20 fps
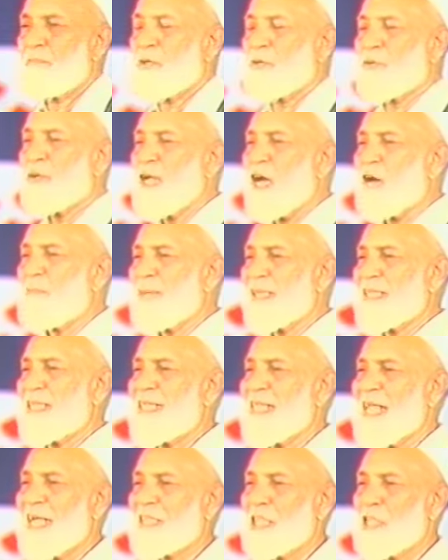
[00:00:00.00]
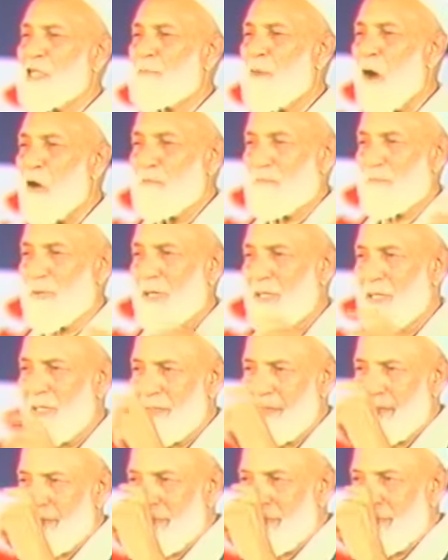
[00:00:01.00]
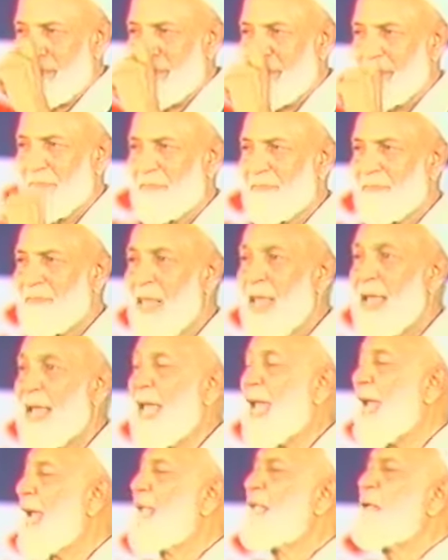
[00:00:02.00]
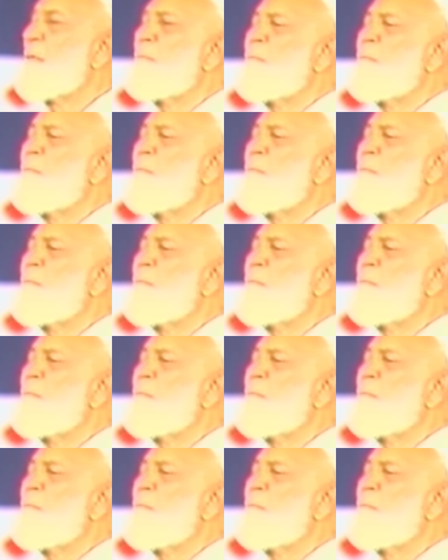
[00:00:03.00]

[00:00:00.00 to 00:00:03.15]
between Ahmed Deedat and the Pope. And